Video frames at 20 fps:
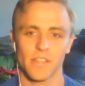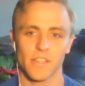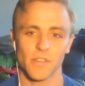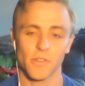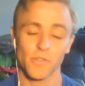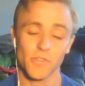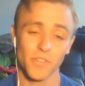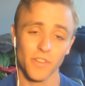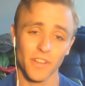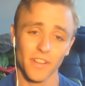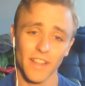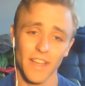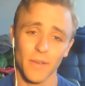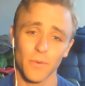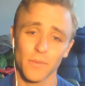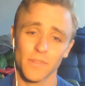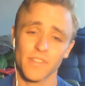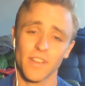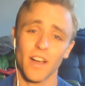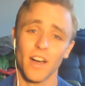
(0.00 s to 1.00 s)

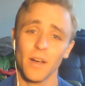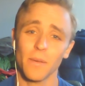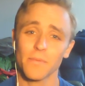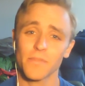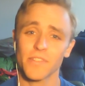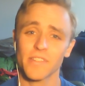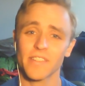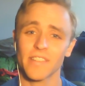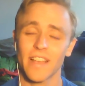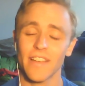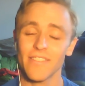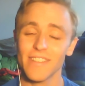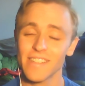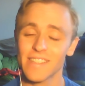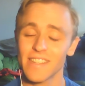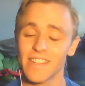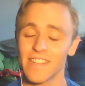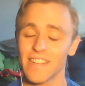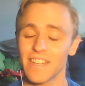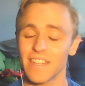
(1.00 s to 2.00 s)
UCLA was up
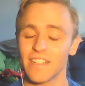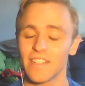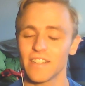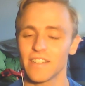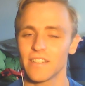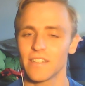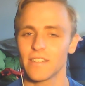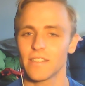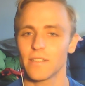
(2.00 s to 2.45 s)
17